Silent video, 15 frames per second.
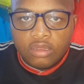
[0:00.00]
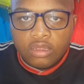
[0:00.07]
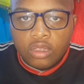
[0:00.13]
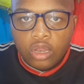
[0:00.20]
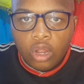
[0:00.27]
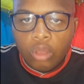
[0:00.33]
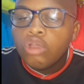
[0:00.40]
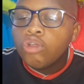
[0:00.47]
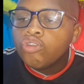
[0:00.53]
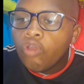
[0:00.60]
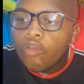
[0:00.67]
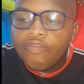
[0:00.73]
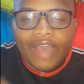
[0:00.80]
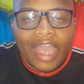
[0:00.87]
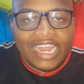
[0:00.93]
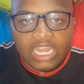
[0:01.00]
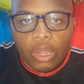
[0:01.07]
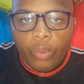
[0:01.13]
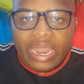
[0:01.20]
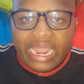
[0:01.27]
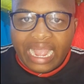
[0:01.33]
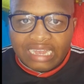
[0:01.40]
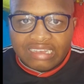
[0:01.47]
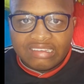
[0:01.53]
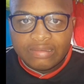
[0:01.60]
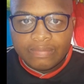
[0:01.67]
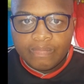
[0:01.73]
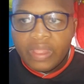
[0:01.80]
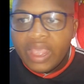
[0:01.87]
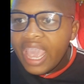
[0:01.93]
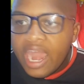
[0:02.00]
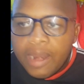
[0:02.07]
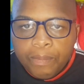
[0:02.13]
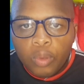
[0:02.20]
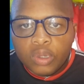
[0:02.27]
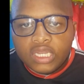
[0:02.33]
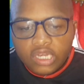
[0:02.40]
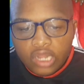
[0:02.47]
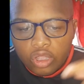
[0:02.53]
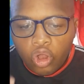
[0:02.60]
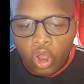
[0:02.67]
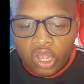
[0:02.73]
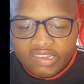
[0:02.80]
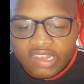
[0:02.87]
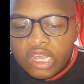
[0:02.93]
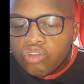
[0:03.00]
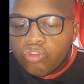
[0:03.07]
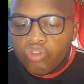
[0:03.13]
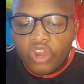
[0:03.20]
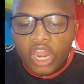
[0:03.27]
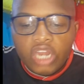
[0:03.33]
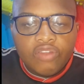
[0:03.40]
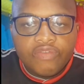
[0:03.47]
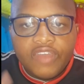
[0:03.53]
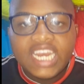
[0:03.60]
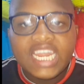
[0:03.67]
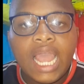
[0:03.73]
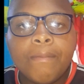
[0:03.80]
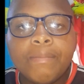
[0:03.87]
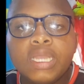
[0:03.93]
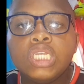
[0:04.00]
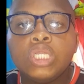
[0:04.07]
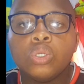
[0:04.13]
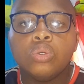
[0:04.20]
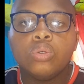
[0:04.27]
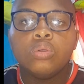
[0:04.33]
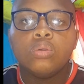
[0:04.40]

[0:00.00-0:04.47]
to find the wingers and put in the cross to try to find Kambidu.